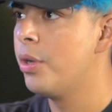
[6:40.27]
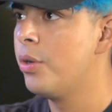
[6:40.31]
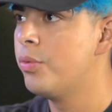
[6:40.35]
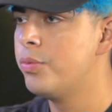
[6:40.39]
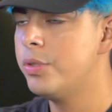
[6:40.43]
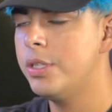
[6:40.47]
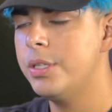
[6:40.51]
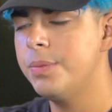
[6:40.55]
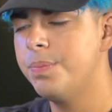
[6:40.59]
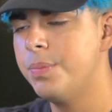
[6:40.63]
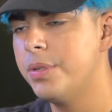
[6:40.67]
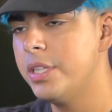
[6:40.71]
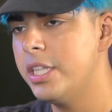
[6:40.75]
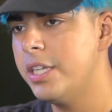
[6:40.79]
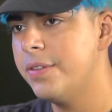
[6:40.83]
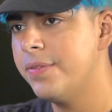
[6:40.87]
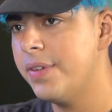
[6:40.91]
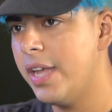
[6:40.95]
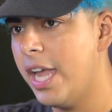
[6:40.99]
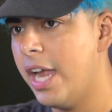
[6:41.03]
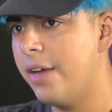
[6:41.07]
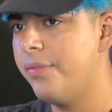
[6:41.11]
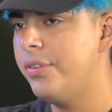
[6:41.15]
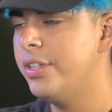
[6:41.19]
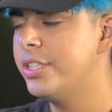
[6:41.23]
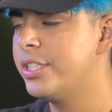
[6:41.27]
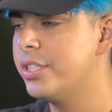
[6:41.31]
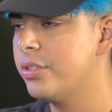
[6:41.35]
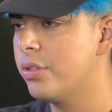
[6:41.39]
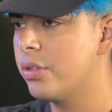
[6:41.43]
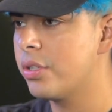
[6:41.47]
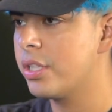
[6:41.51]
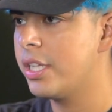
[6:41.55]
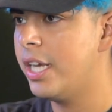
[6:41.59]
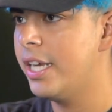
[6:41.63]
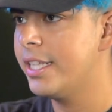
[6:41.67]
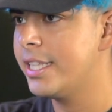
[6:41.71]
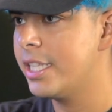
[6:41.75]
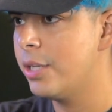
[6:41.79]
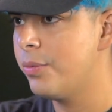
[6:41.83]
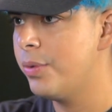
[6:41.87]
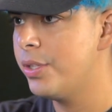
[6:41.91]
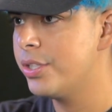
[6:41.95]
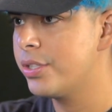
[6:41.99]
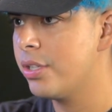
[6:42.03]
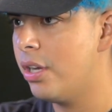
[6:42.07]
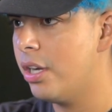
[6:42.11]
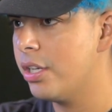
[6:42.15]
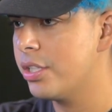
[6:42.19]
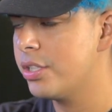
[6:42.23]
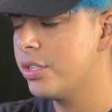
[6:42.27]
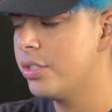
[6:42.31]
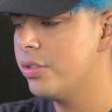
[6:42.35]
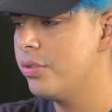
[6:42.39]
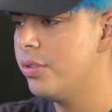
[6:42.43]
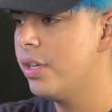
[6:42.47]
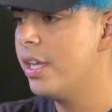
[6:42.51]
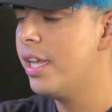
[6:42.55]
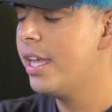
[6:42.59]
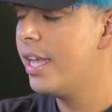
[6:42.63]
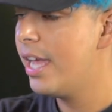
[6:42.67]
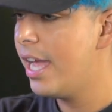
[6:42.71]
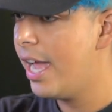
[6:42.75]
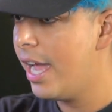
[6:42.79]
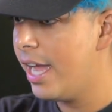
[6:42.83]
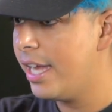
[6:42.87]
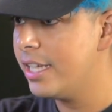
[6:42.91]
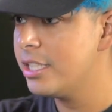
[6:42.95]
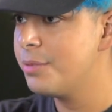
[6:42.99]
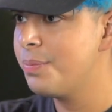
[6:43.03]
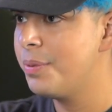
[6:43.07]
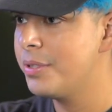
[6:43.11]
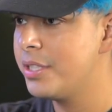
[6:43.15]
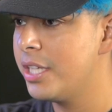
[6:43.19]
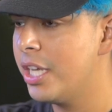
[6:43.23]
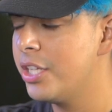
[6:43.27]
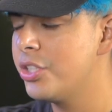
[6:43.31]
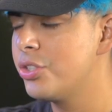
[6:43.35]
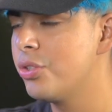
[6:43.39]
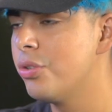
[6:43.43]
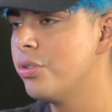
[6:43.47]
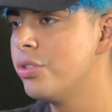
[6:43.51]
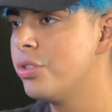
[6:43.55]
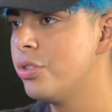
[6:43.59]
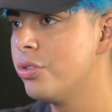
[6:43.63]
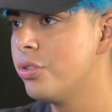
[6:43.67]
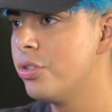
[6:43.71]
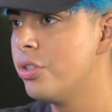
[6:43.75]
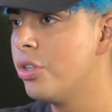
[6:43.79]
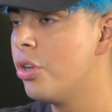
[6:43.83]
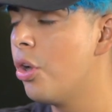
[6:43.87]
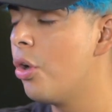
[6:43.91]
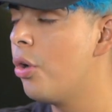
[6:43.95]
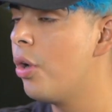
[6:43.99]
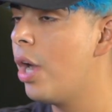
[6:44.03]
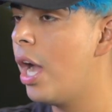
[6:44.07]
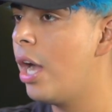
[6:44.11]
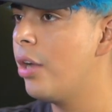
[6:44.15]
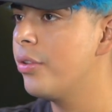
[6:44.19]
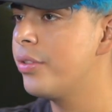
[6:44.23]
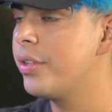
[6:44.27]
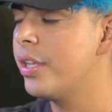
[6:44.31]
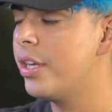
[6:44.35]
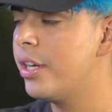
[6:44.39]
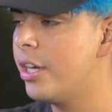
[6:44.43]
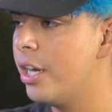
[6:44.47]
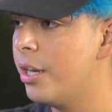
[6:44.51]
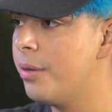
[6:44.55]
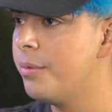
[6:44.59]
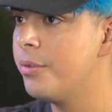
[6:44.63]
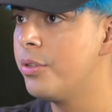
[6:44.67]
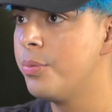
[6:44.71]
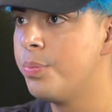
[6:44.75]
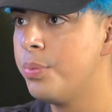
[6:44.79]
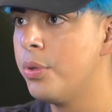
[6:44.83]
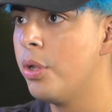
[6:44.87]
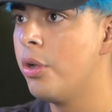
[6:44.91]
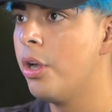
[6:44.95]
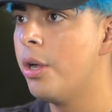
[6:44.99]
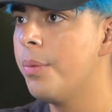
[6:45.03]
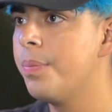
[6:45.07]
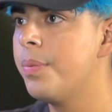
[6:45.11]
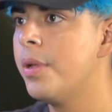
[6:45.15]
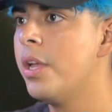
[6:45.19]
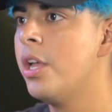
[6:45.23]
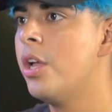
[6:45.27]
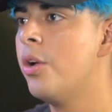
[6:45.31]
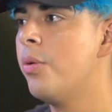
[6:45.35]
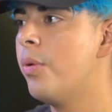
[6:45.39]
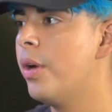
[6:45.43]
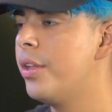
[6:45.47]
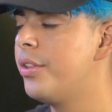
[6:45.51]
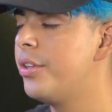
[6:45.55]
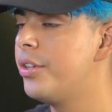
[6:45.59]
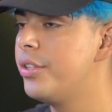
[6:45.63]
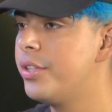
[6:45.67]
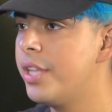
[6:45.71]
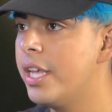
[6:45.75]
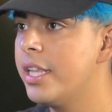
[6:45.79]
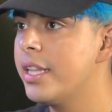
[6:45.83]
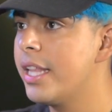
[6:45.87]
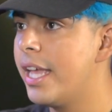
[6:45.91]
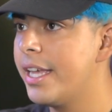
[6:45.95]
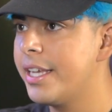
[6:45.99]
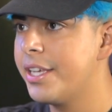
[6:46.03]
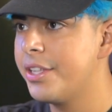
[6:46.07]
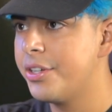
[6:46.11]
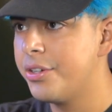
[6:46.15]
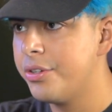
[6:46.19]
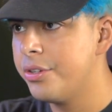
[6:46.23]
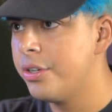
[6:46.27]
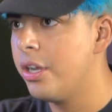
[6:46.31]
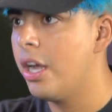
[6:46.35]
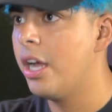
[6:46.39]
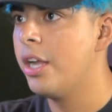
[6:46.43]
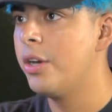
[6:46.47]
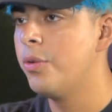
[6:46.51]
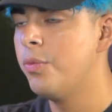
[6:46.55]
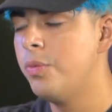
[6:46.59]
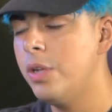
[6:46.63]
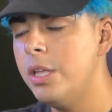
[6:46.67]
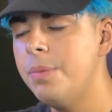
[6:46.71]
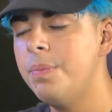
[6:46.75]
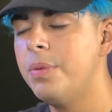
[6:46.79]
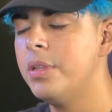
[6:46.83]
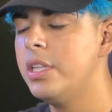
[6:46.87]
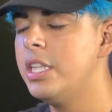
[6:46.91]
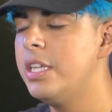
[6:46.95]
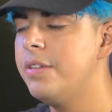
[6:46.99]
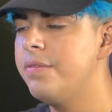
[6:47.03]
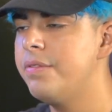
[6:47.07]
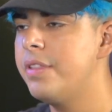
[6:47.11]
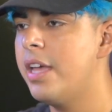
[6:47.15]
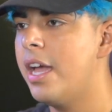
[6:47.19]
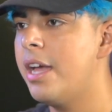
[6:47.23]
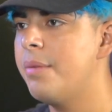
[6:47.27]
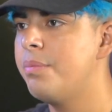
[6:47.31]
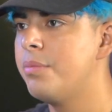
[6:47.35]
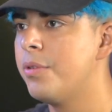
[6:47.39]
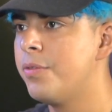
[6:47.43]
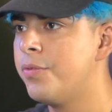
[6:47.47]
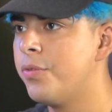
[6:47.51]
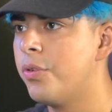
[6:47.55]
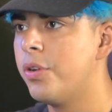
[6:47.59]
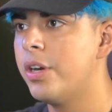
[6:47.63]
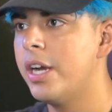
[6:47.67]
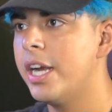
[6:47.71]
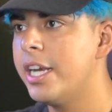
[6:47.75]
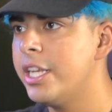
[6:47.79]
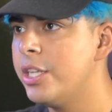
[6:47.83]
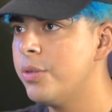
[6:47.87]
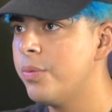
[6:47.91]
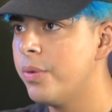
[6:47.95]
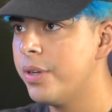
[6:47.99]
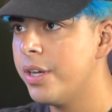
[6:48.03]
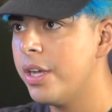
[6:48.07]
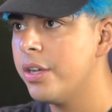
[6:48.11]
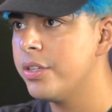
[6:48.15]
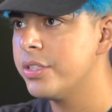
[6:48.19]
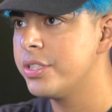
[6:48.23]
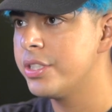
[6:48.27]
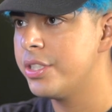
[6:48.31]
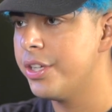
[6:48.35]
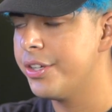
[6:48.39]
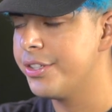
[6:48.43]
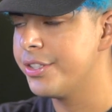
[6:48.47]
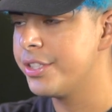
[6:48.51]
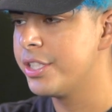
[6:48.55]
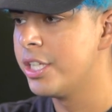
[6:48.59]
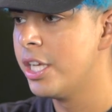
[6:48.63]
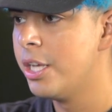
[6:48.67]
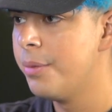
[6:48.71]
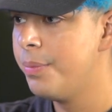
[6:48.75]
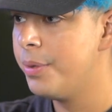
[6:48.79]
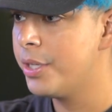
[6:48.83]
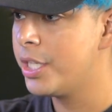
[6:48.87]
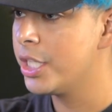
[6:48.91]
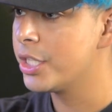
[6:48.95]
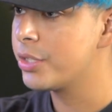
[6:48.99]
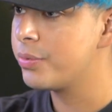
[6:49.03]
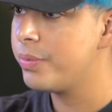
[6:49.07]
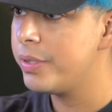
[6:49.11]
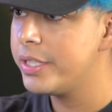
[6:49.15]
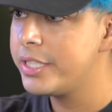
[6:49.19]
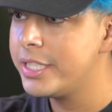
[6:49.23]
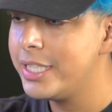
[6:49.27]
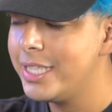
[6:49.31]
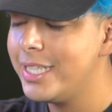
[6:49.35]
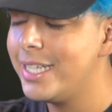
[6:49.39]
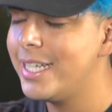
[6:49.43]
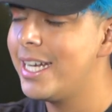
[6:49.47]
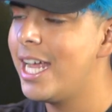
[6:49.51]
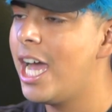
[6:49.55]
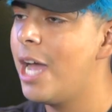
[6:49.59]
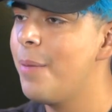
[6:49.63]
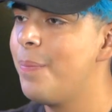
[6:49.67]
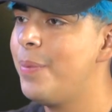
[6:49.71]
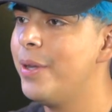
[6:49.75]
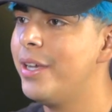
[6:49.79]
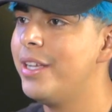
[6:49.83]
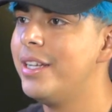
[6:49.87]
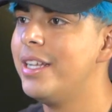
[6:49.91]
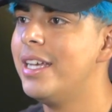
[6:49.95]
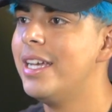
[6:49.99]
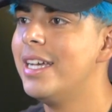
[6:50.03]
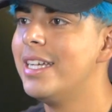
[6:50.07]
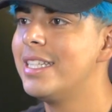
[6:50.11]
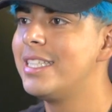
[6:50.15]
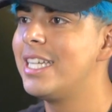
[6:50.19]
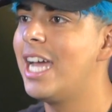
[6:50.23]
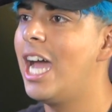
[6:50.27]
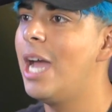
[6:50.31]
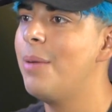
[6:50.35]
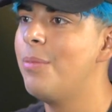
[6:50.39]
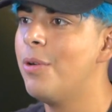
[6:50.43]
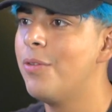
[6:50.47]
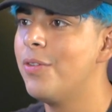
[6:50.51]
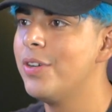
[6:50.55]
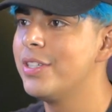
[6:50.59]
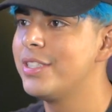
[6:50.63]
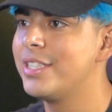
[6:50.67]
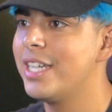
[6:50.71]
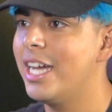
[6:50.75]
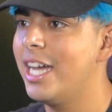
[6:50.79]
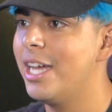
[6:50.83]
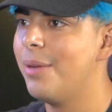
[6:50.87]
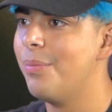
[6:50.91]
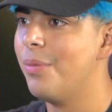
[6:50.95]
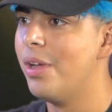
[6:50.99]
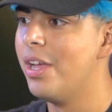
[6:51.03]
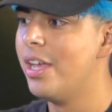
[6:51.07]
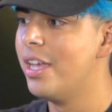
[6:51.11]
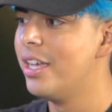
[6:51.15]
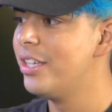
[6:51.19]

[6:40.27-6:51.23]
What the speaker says: We believe every single client that we talk to has potential to go out there and blow up, whether they like it or not. We believe that before anyone else does, because we've seen it happen time over time.